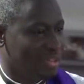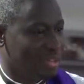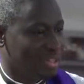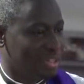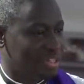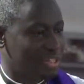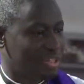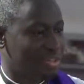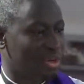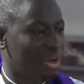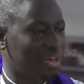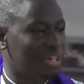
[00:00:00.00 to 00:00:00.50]

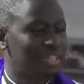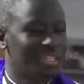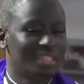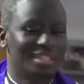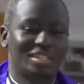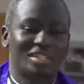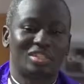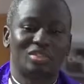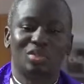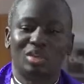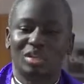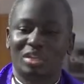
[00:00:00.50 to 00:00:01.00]
It's not,
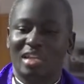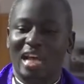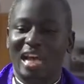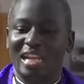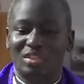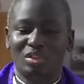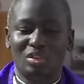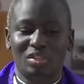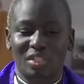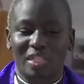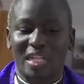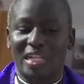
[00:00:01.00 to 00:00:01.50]
it's not, it
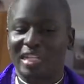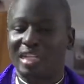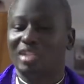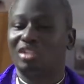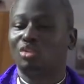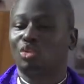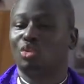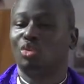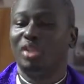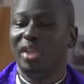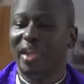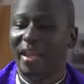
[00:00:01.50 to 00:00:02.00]
has not
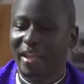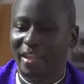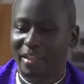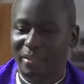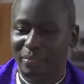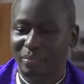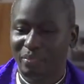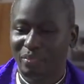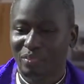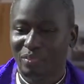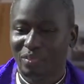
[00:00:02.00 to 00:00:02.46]
started today.